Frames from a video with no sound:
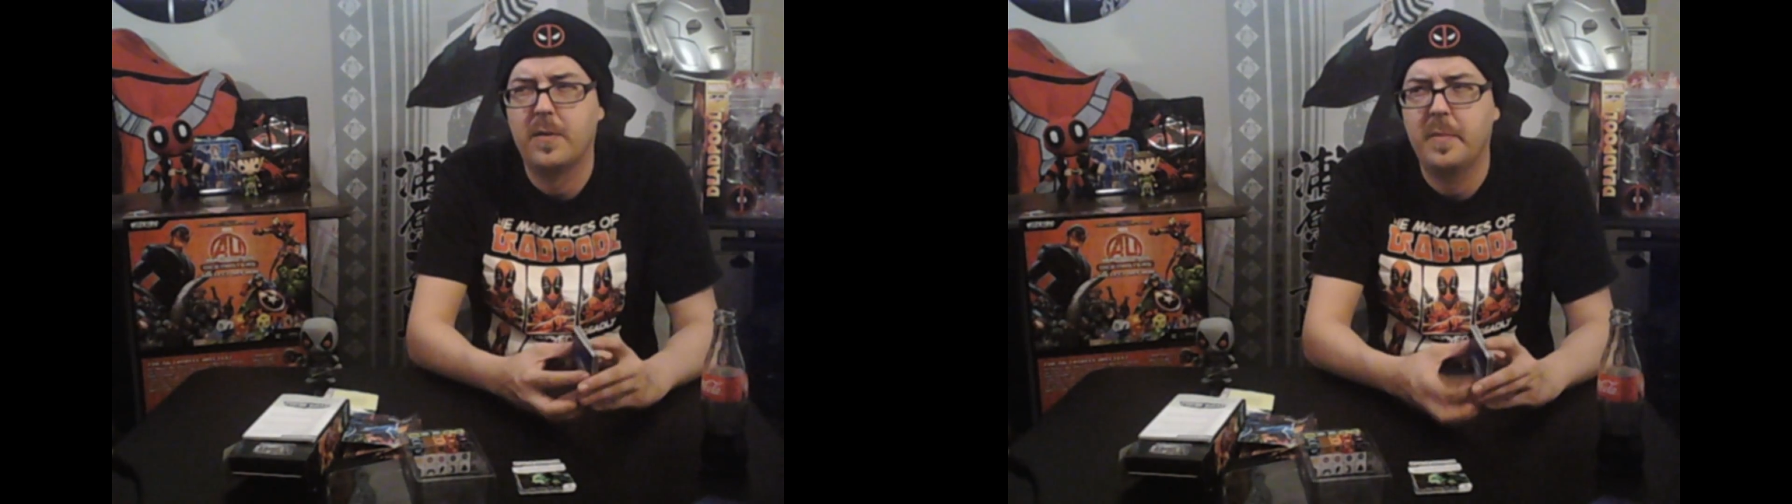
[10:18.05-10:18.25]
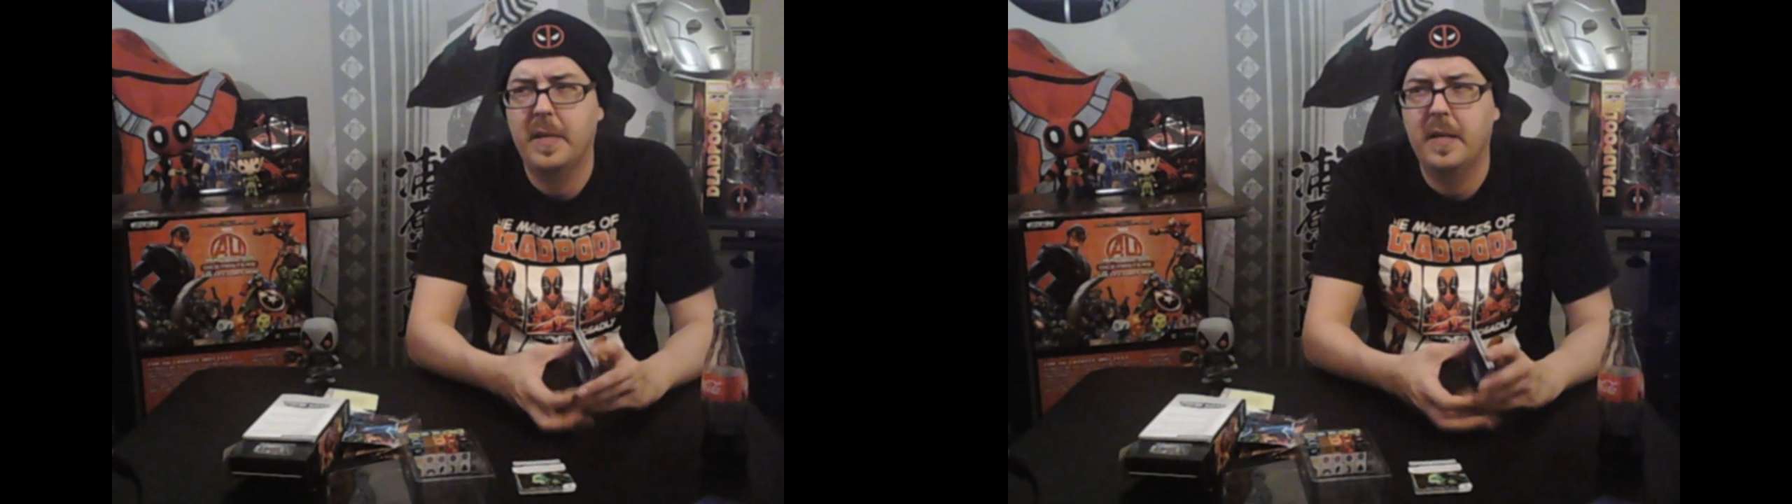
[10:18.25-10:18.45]

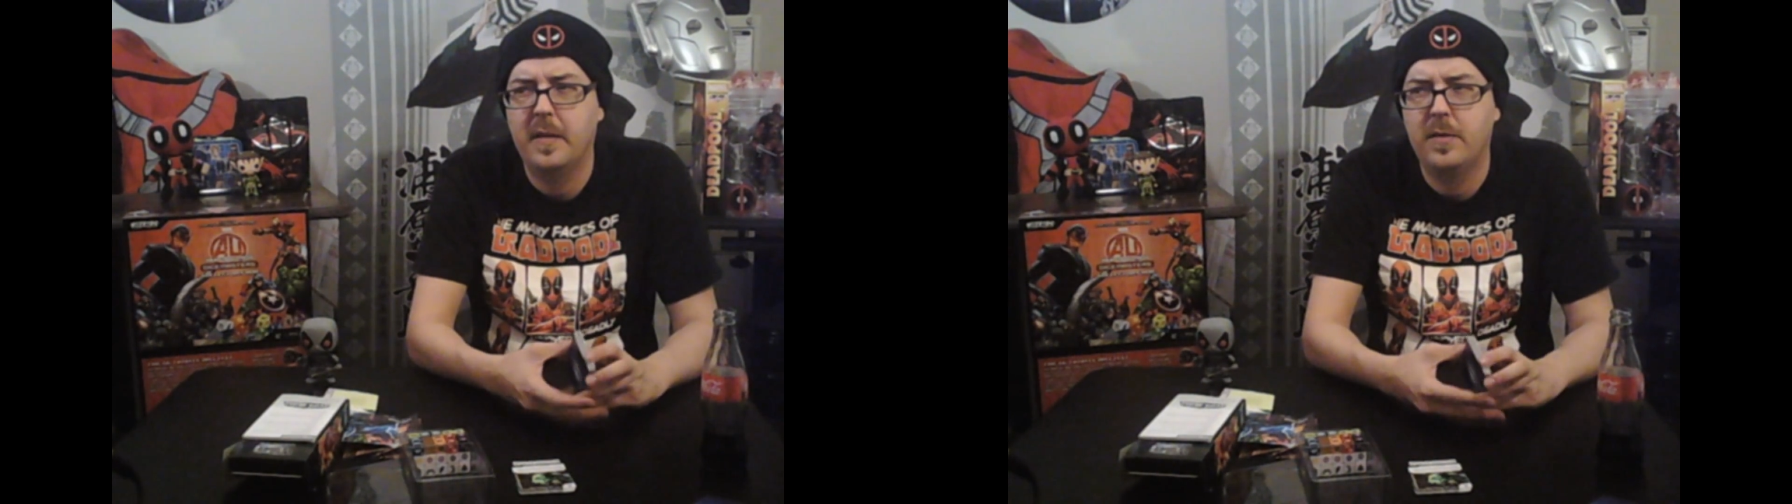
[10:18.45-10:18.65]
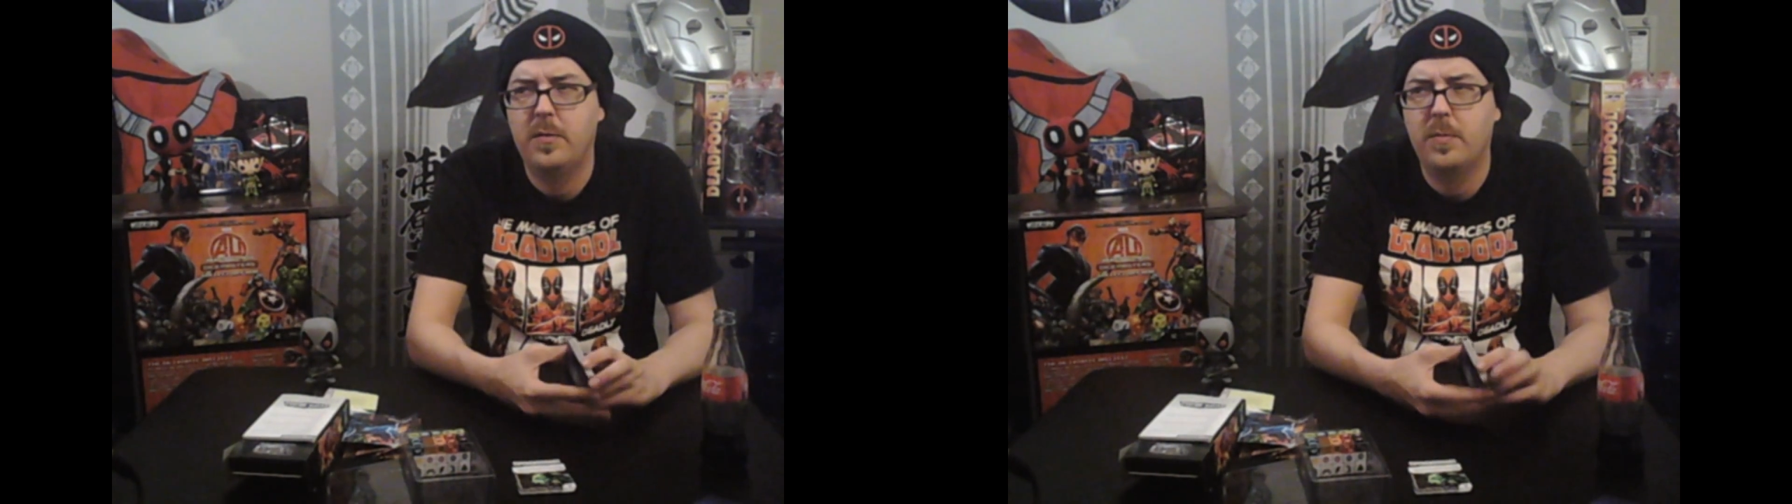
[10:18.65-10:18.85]
so I'm
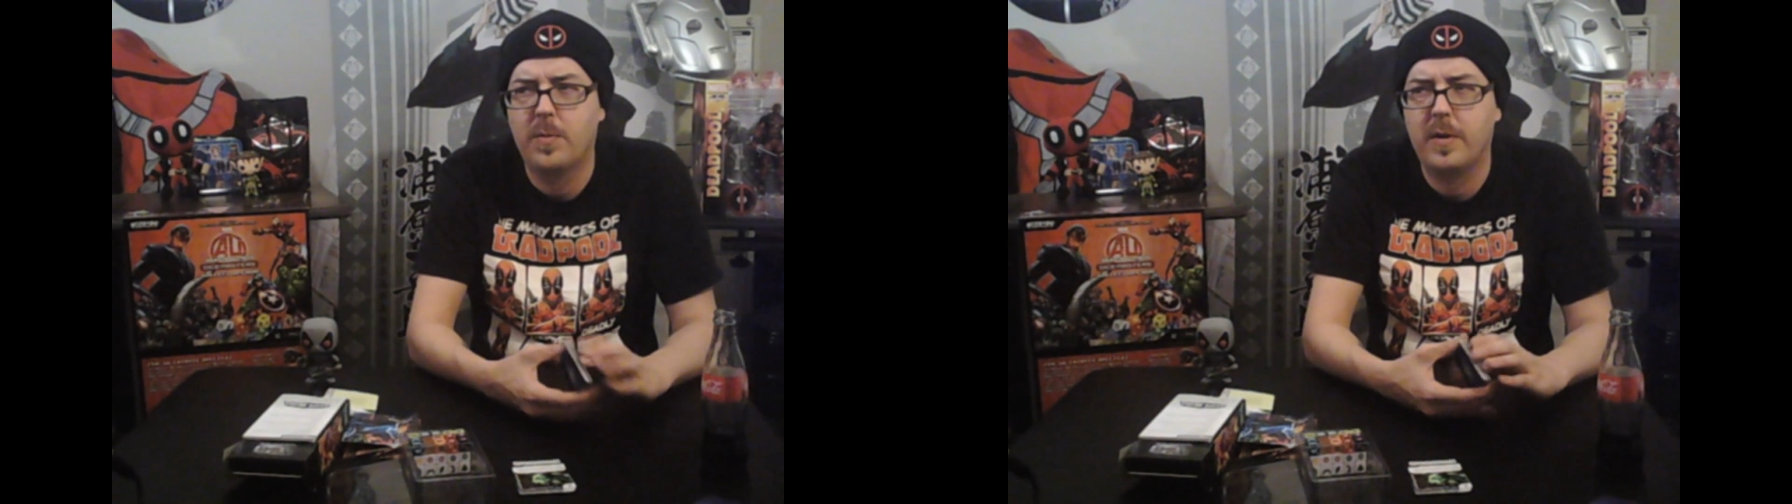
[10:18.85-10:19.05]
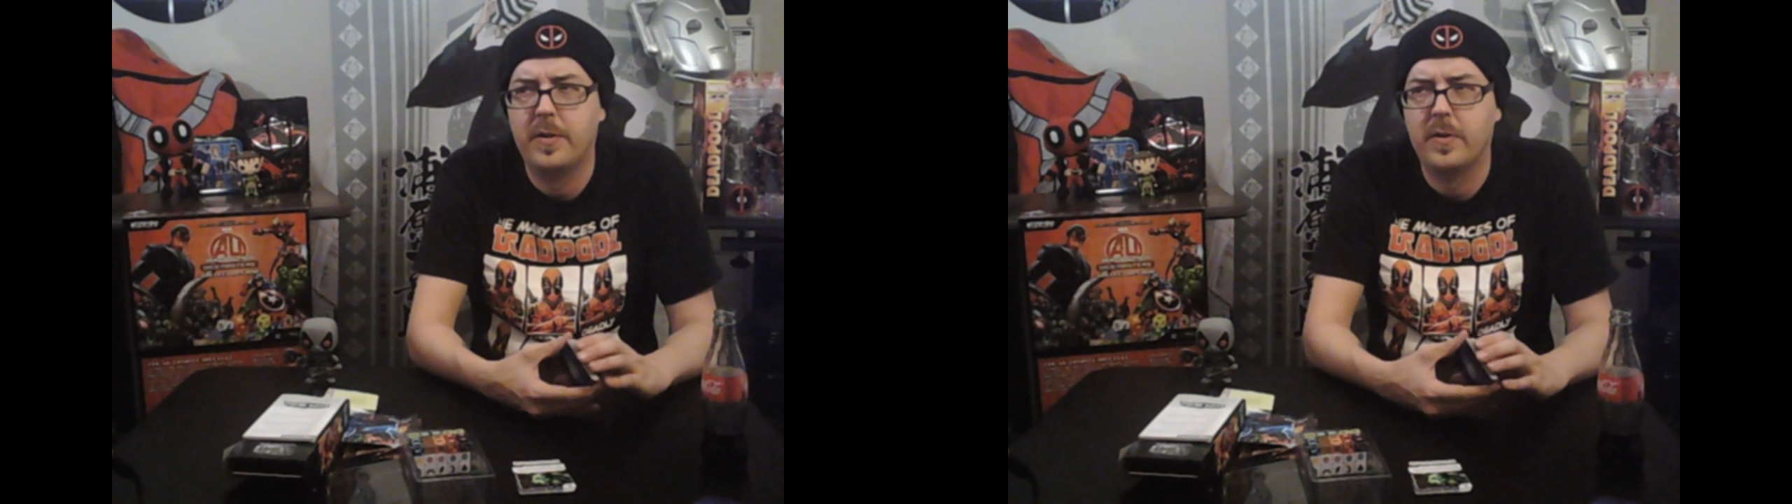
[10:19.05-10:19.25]
beginning to
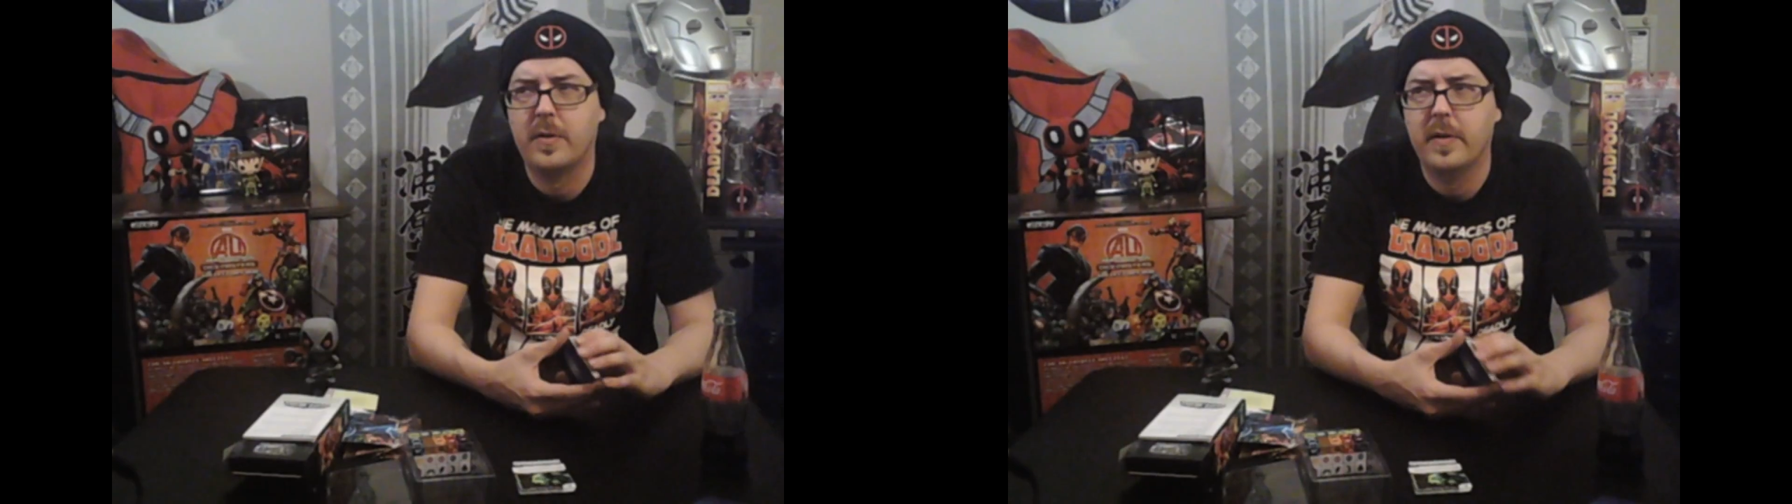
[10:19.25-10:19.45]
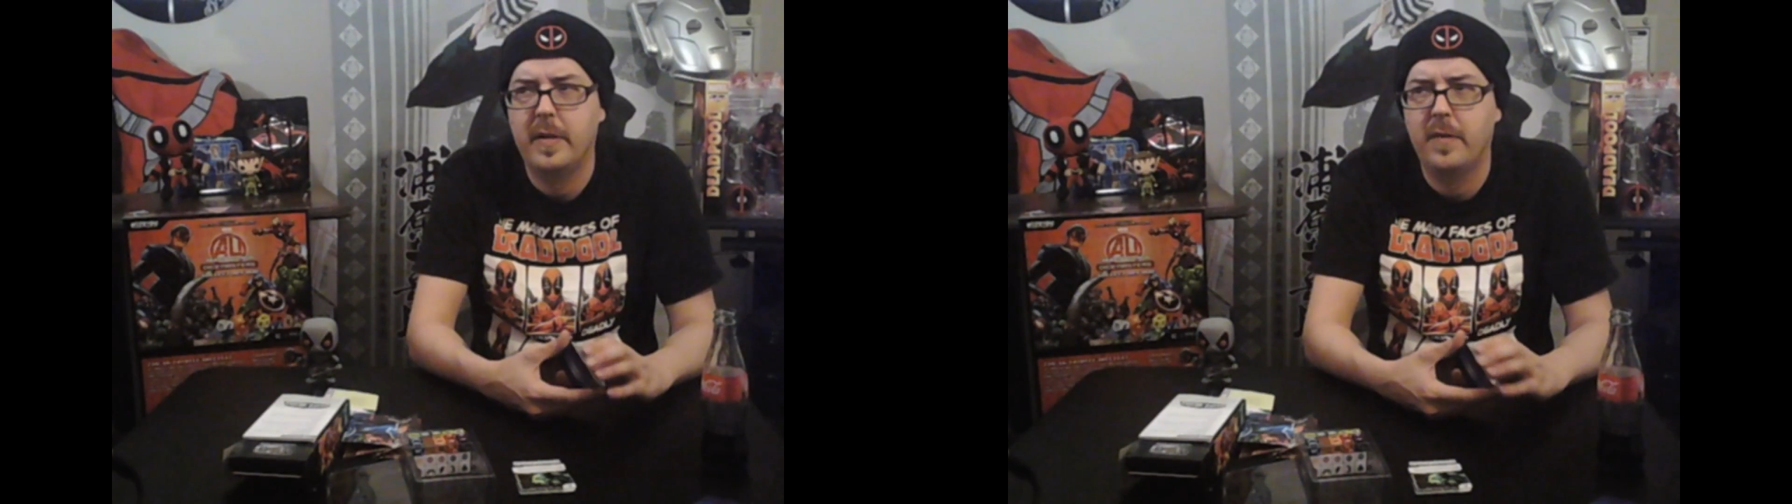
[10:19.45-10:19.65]
wonder